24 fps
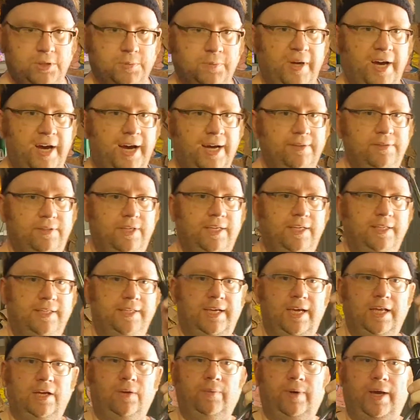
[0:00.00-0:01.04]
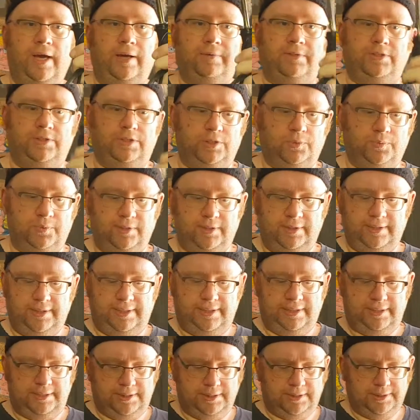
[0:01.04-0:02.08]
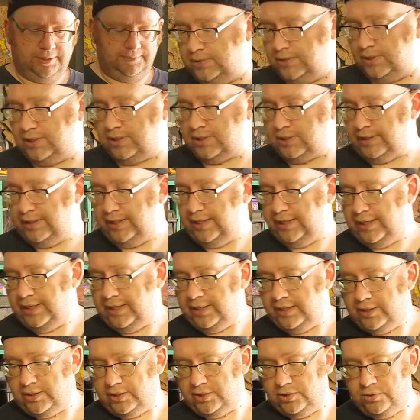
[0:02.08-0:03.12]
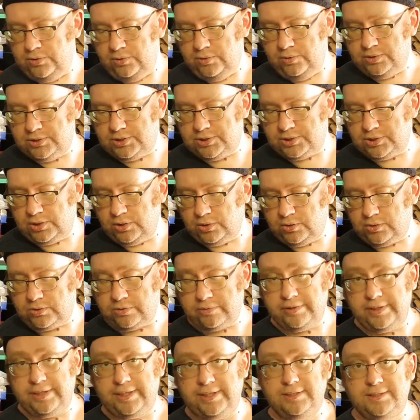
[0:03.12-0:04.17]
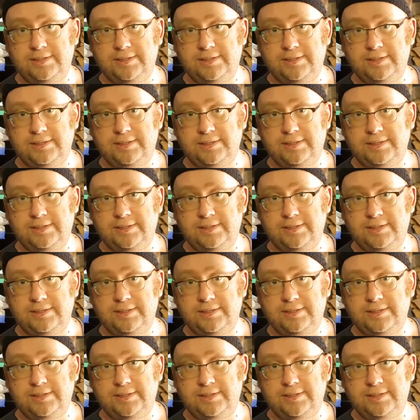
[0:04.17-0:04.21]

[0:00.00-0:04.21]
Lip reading: part you can get away with just one of these. Cleaning your soldering